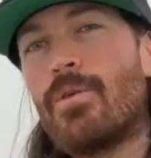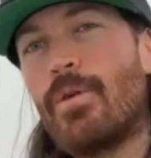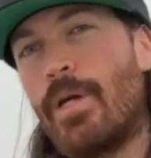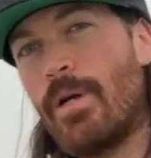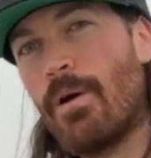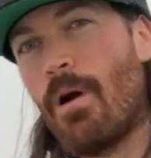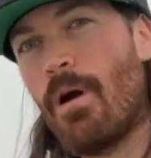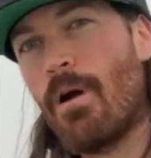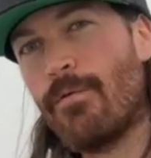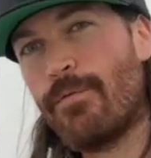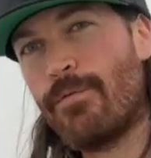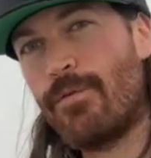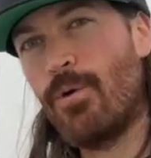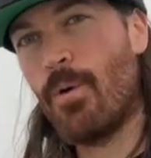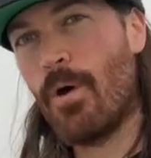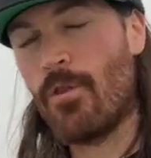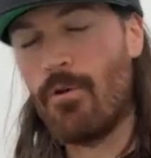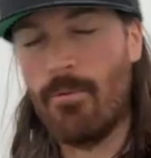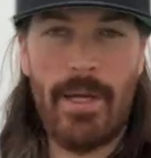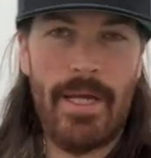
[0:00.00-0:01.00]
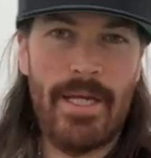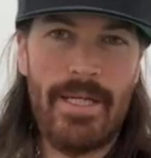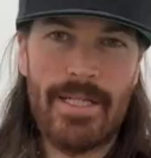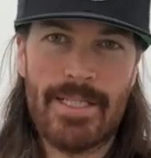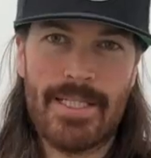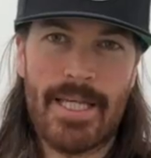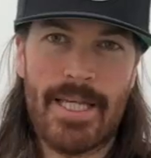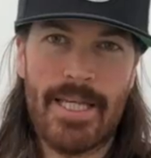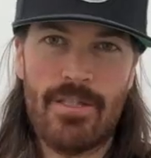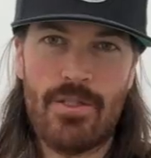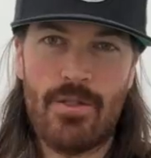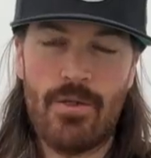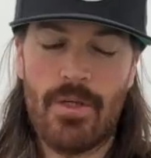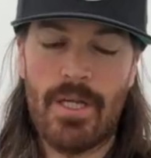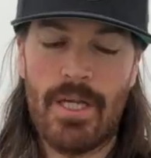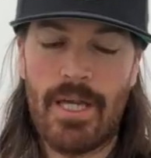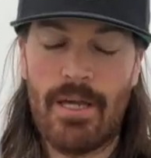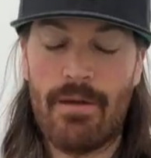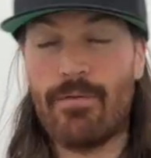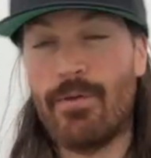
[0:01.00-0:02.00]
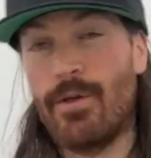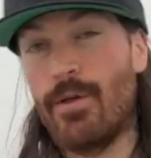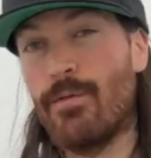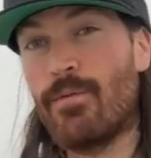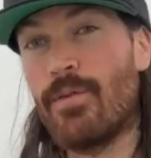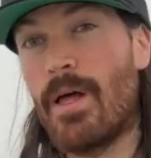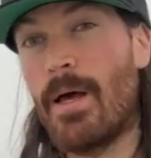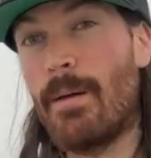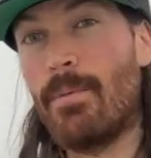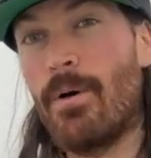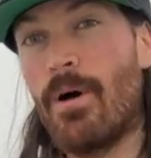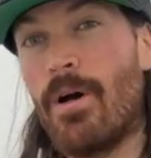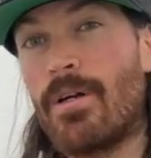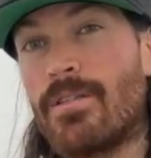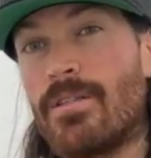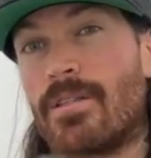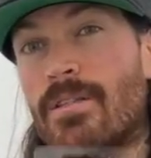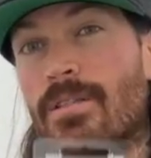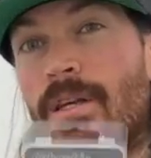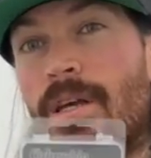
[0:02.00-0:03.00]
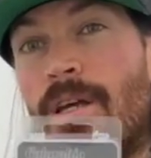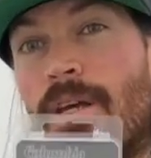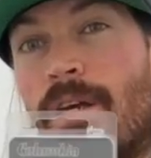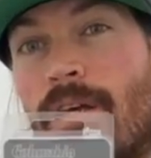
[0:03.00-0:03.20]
here are a few other maintenance kits you can get for your flat boxes.